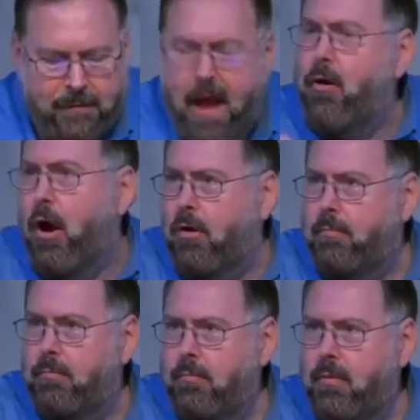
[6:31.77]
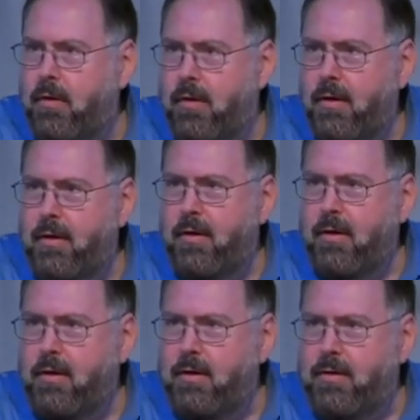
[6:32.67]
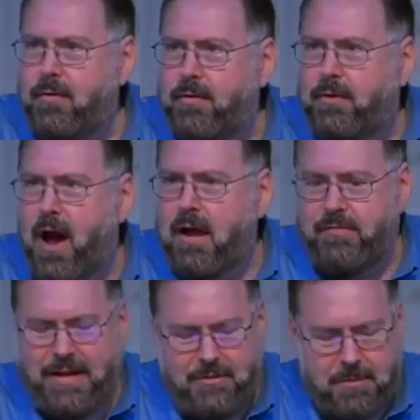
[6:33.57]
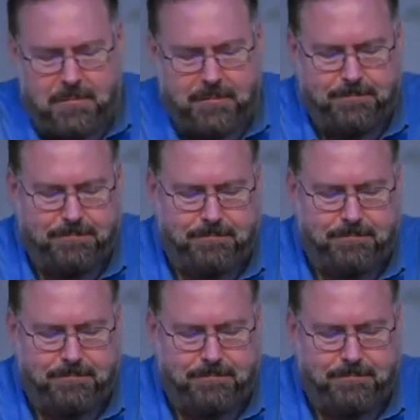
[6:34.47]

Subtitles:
Pharaoh, the god of Egypt.